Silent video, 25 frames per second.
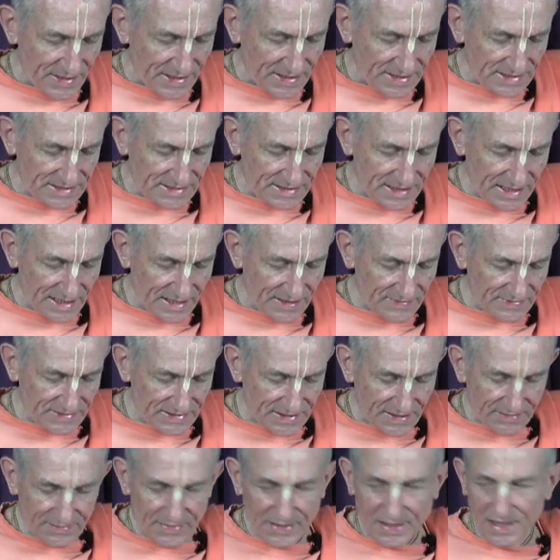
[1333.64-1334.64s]
make his life
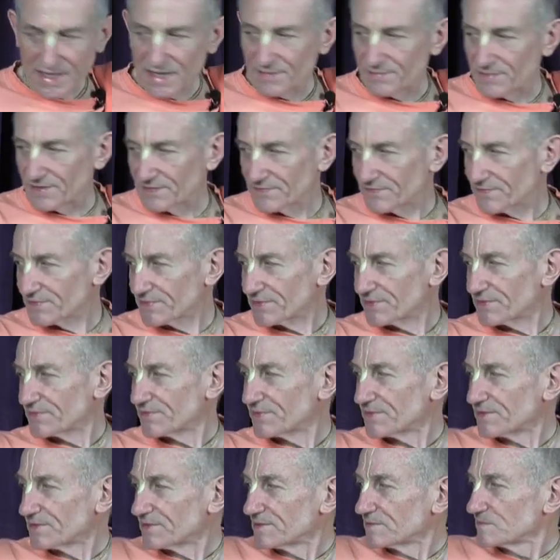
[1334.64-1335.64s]
sublime and
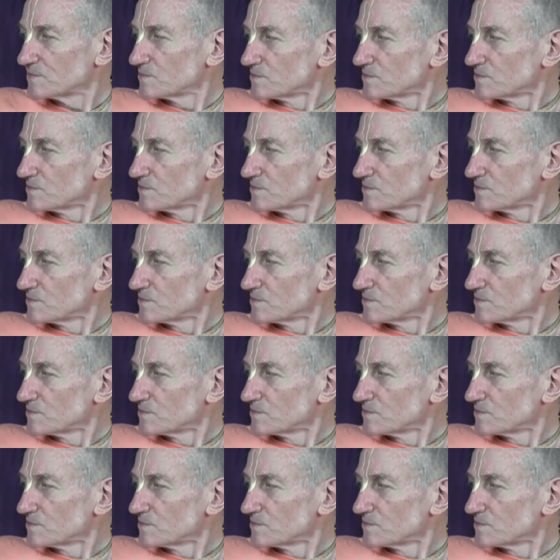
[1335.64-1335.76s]
fruitful.